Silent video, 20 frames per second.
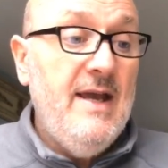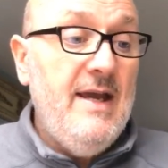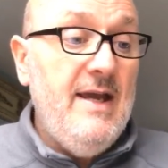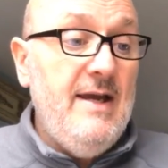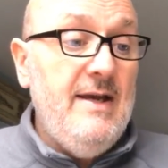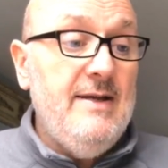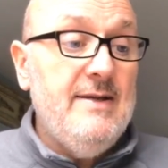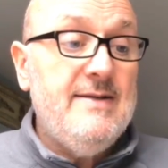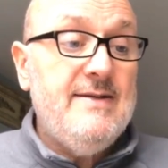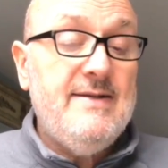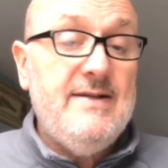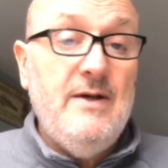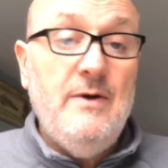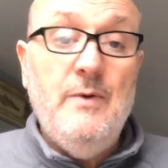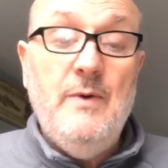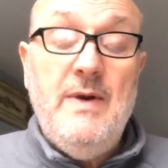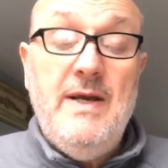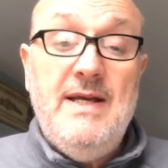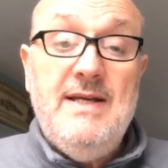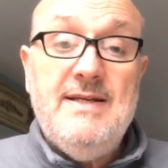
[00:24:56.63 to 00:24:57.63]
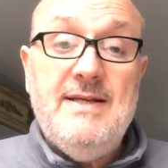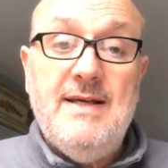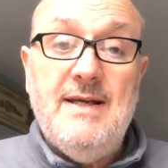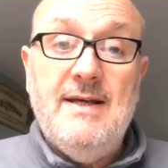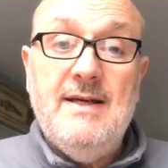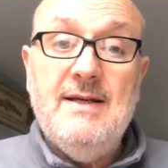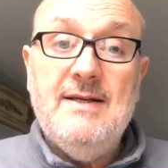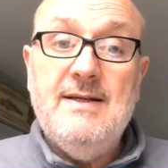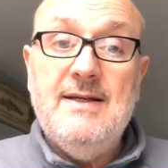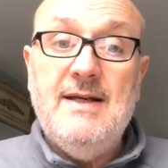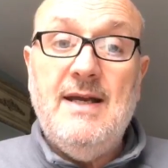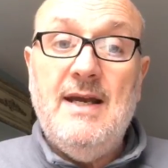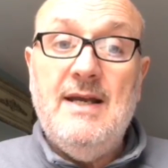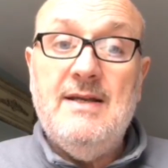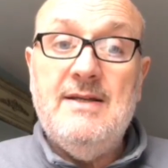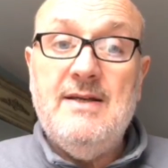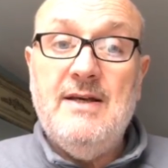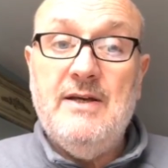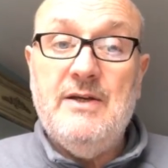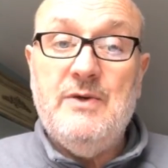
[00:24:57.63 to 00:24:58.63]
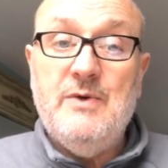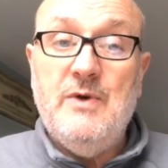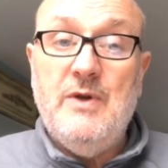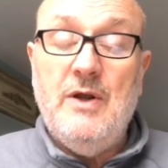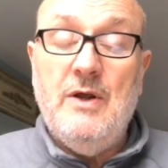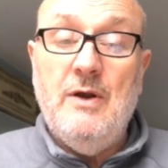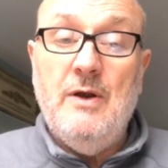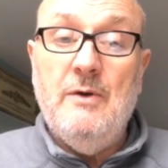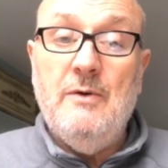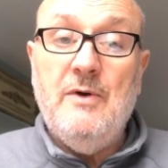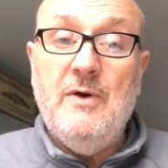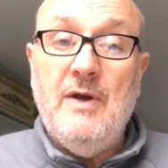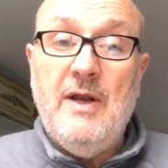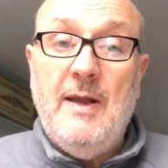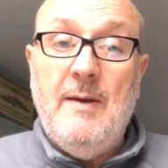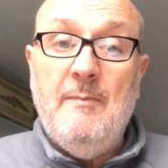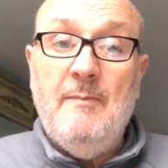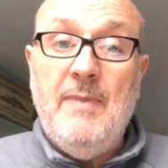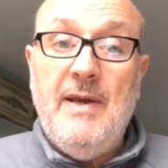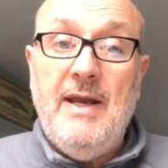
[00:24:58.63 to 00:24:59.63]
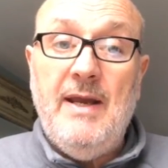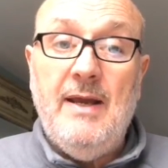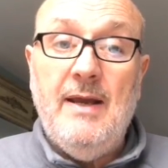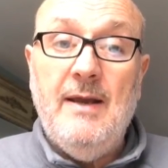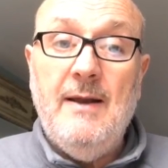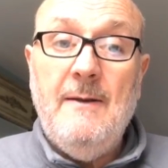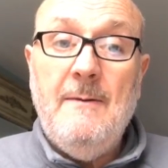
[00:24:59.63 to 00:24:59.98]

It is so easy to get in touch with your local MP.